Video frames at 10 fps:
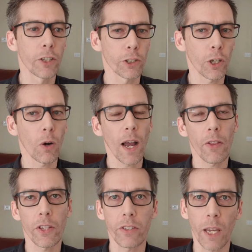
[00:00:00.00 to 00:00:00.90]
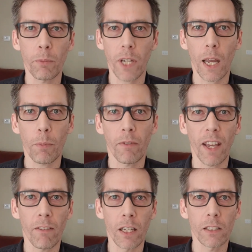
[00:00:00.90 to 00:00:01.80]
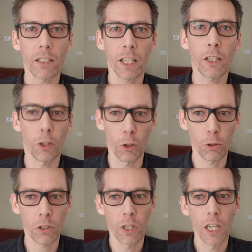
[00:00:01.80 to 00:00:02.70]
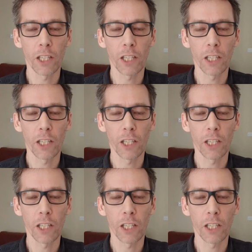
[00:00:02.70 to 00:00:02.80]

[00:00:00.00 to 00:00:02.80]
to show how the same type of evidence he used